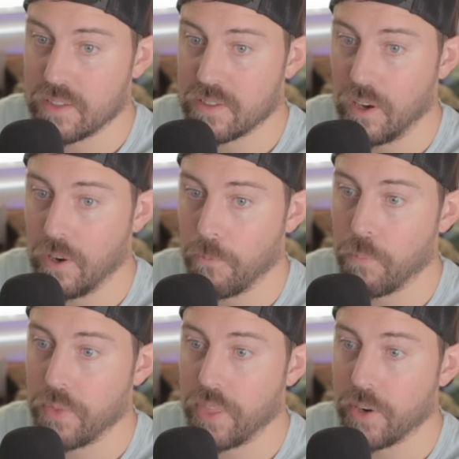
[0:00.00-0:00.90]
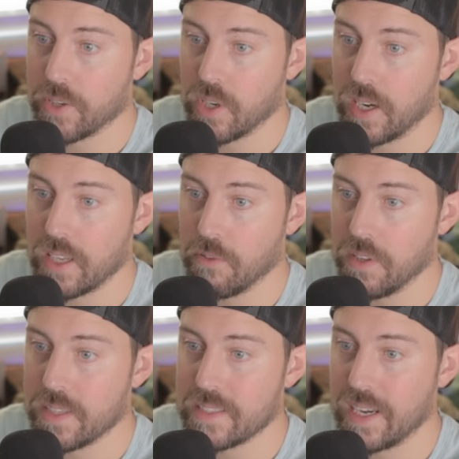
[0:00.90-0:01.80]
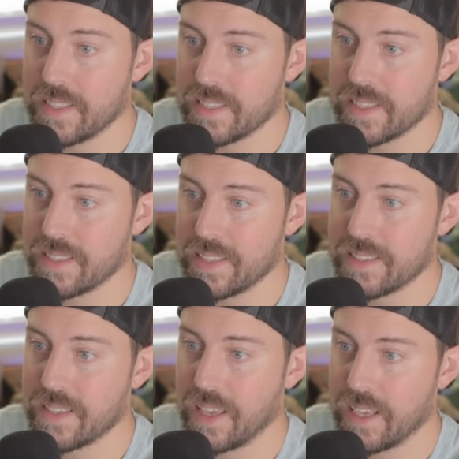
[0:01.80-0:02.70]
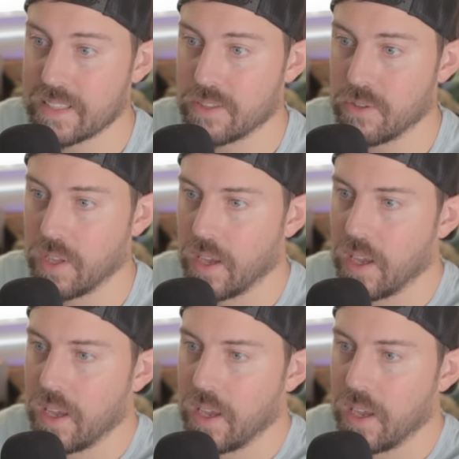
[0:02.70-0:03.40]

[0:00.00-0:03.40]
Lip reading: So they're trying to get rid of these Titans as it is canceled.